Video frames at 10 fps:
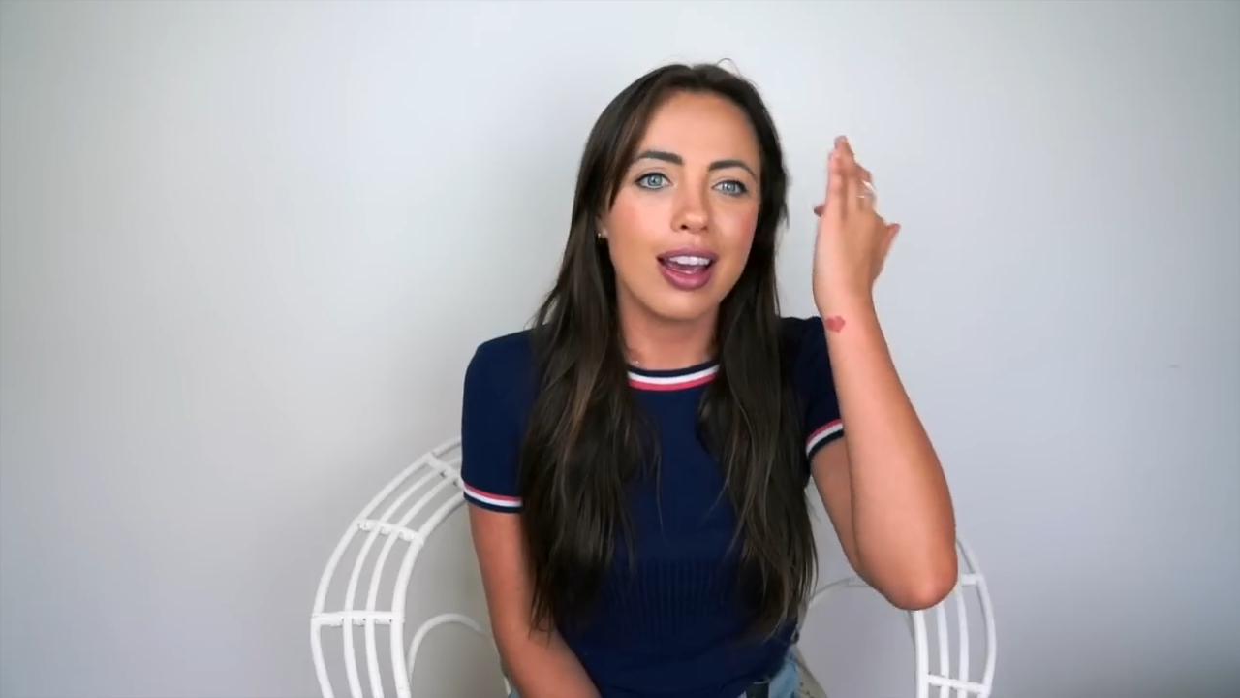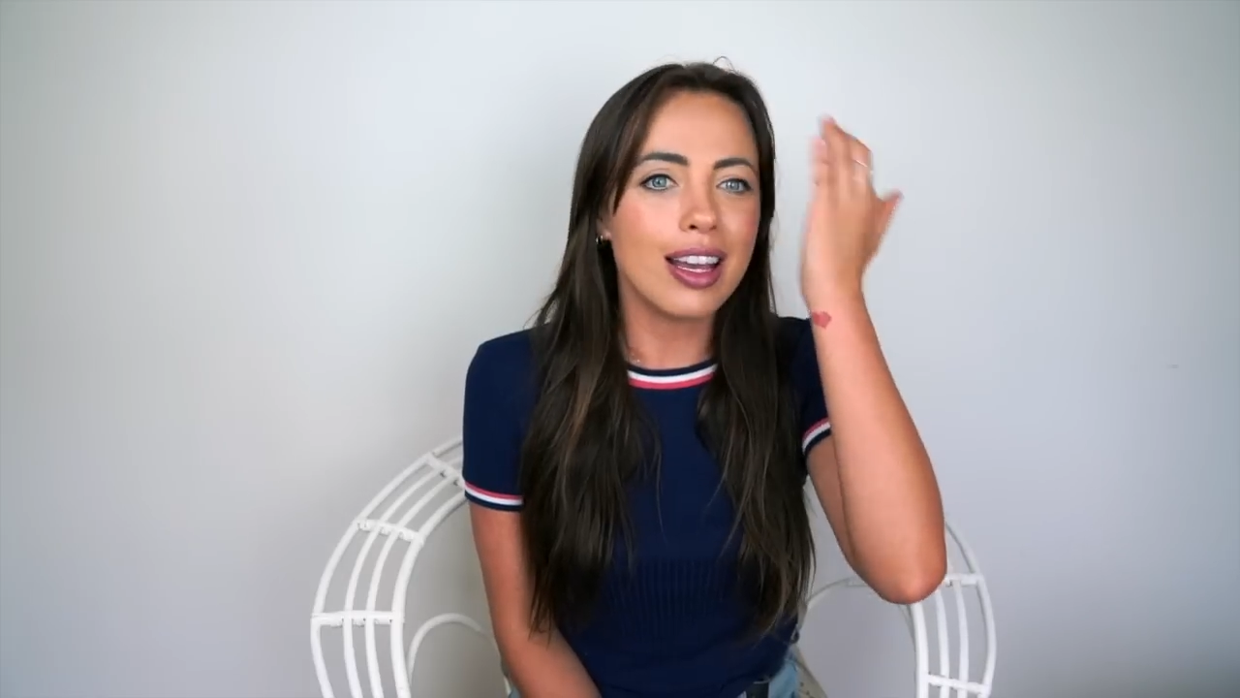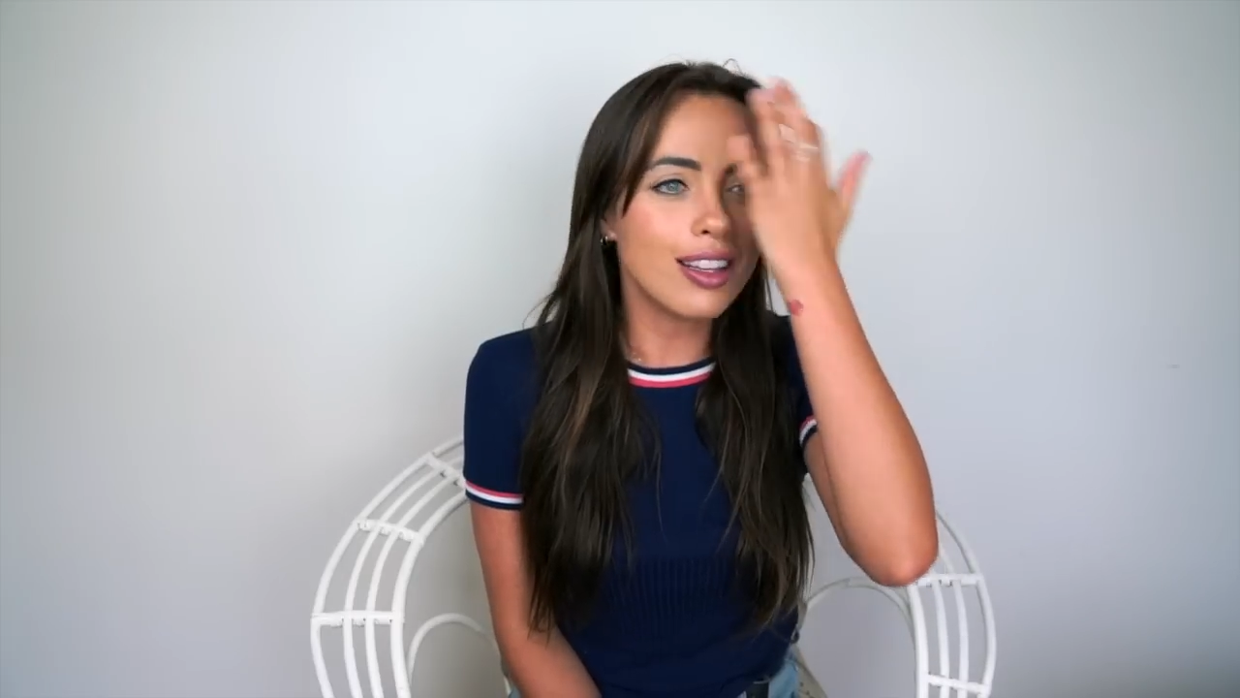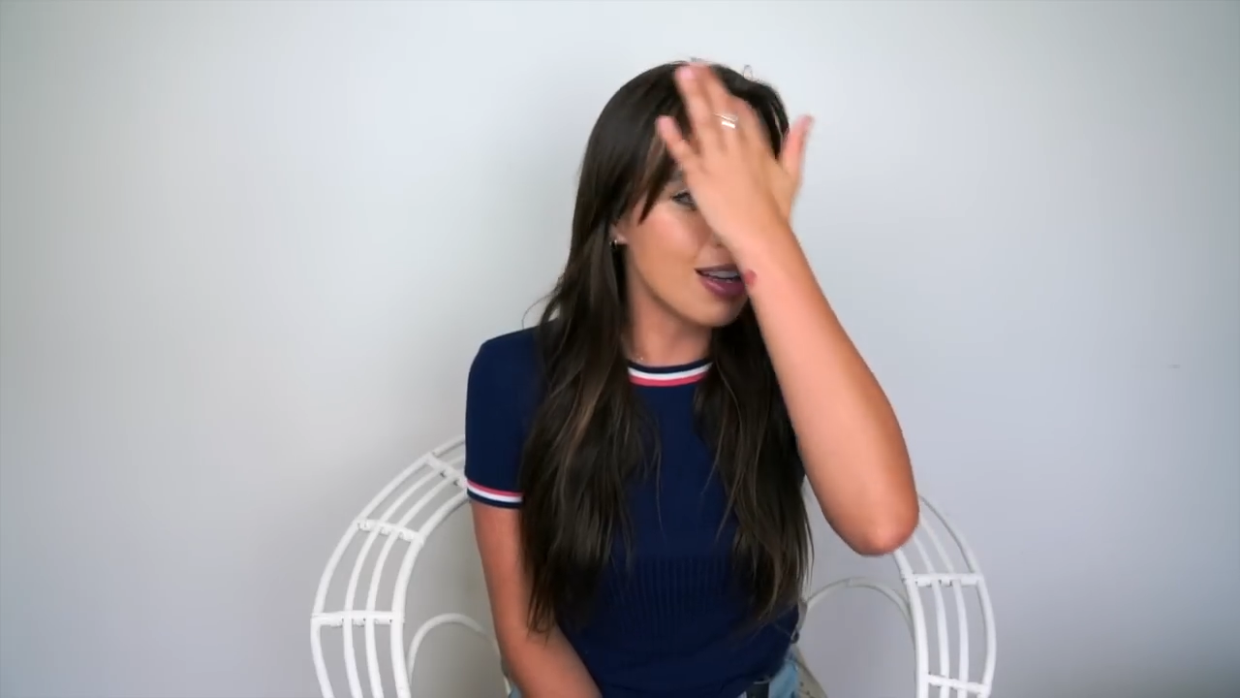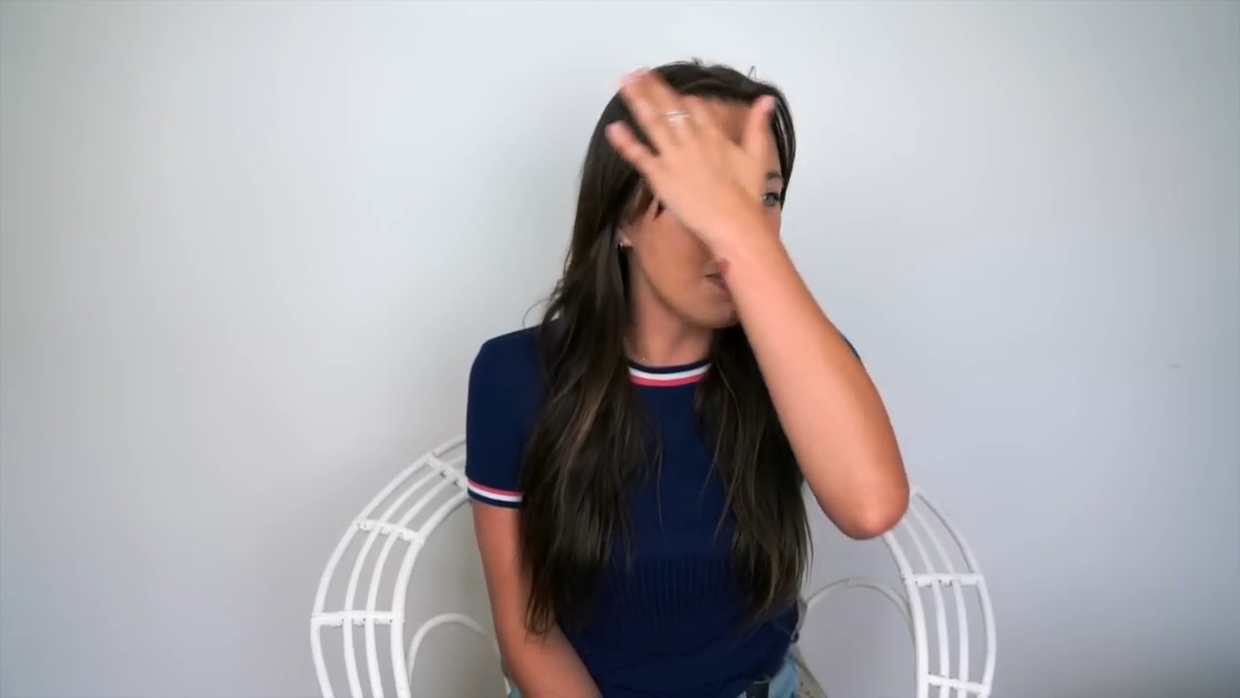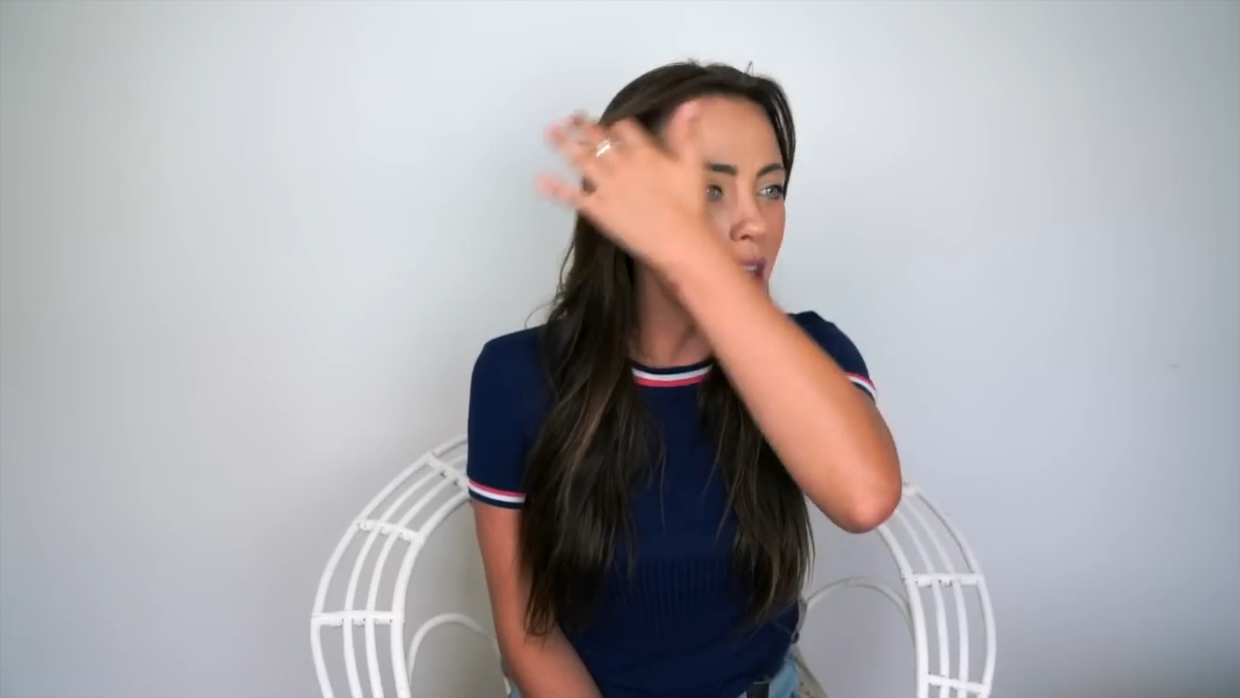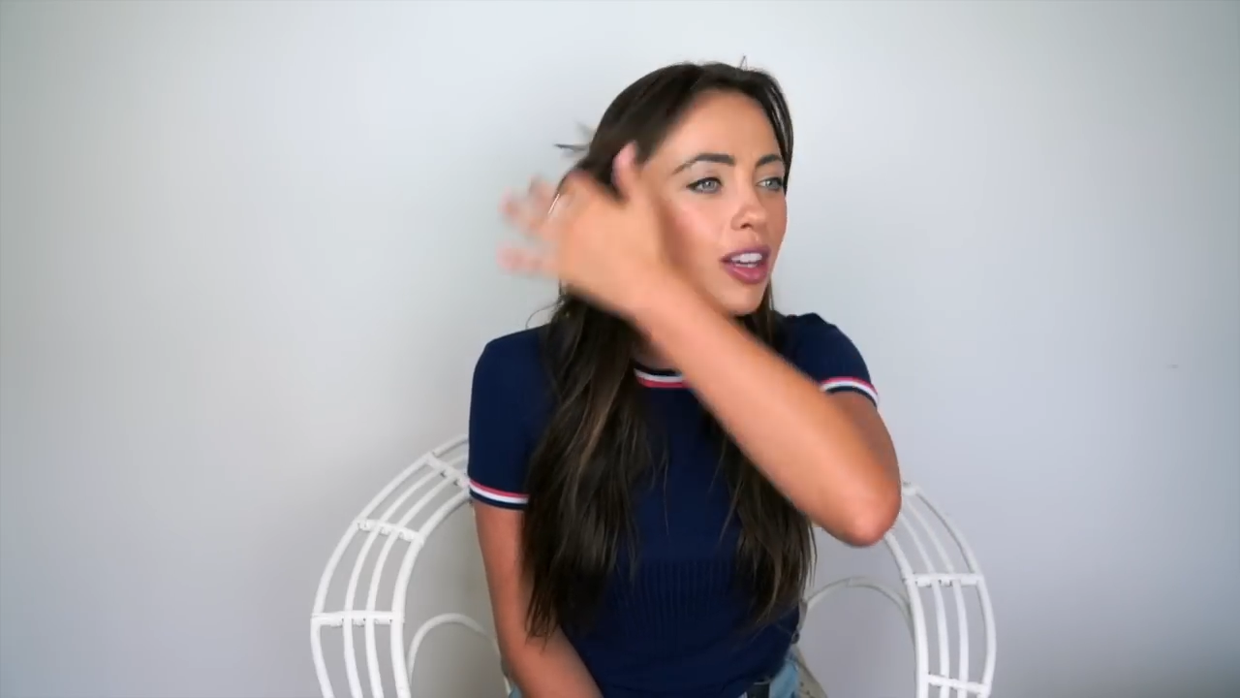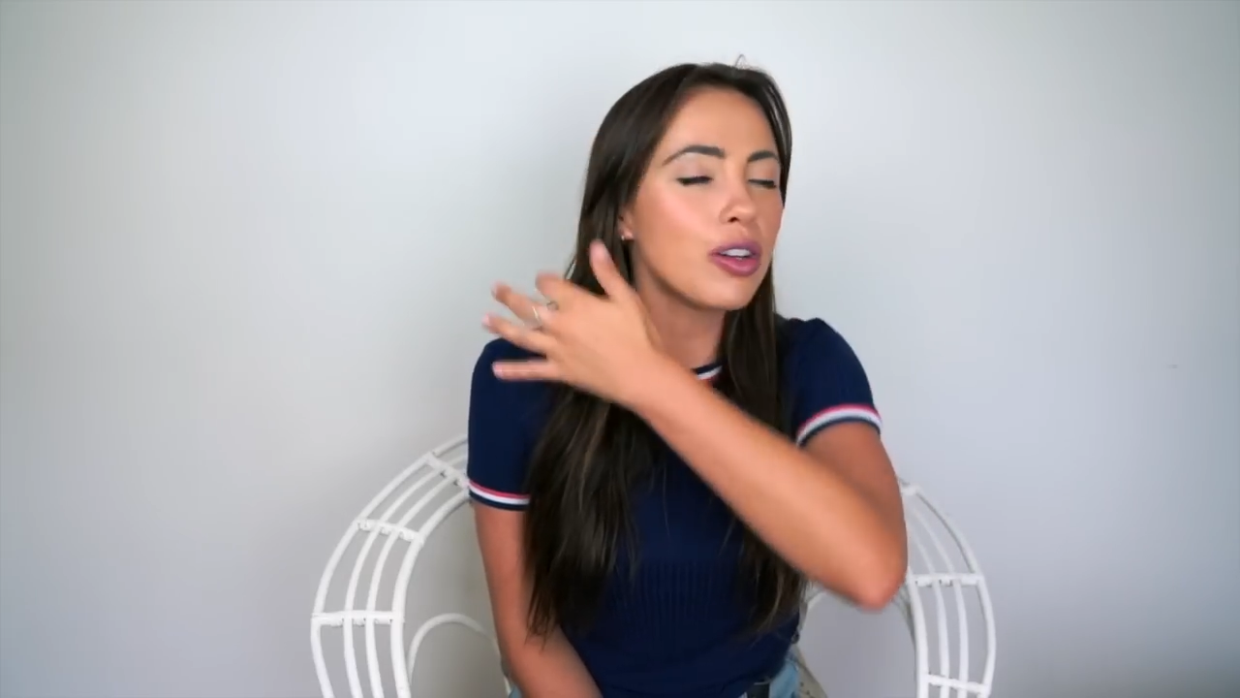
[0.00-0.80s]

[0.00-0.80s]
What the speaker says: It's something